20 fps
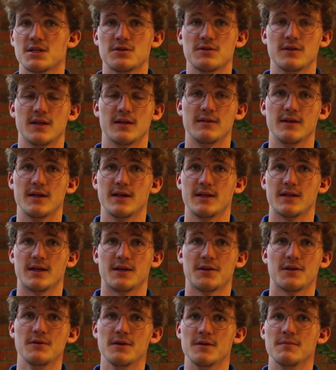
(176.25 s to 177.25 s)
to that data
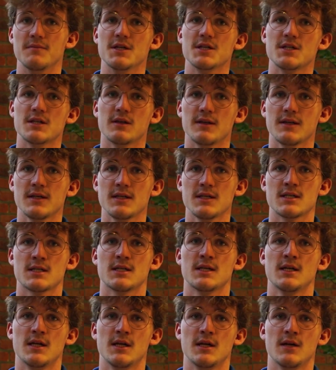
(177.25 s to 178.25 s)
through the mission links,
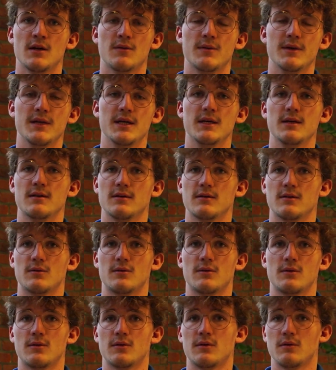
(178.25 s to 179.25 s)
we
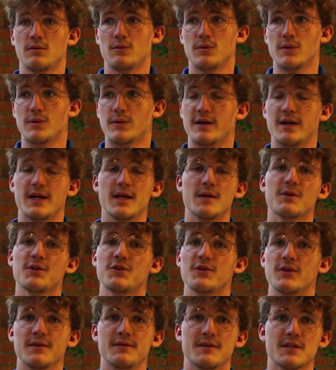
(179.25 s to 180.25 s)
were able
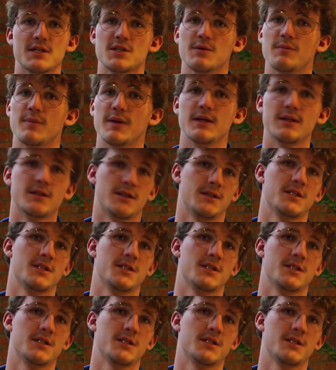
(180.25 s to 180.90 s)
to anticipate on the